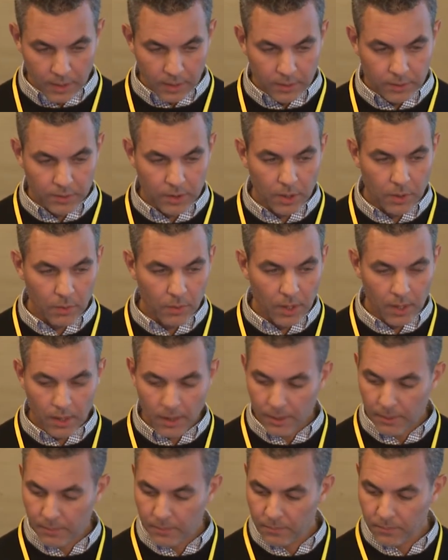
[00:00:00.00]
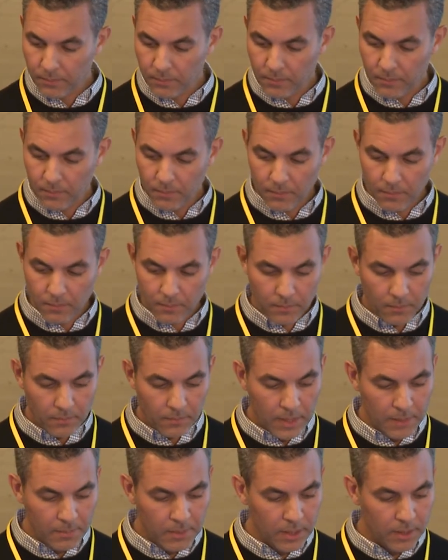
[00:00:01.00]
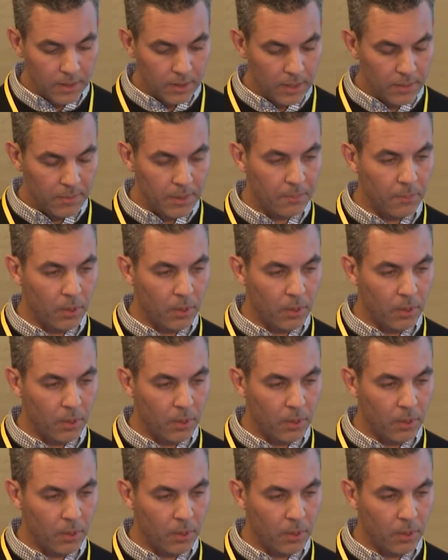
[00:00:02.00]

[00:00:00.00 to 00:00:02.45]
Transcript: So let me